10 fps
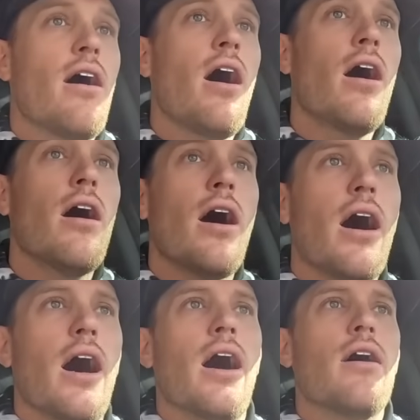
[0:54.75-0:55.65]

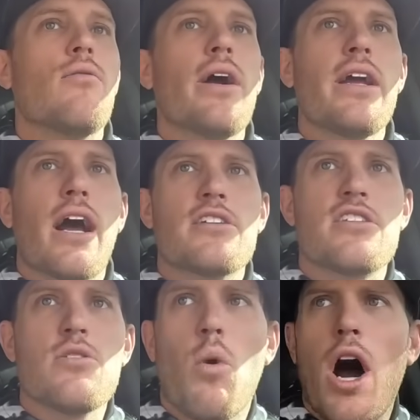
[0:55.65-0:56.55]
Oh, wait, I
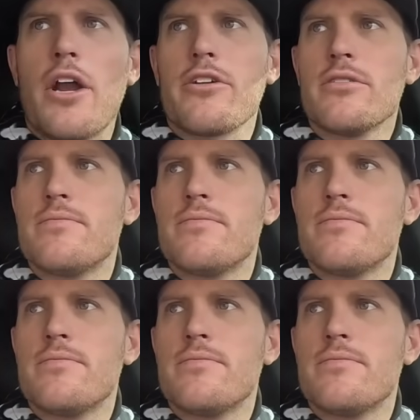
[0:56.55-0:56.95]
see water.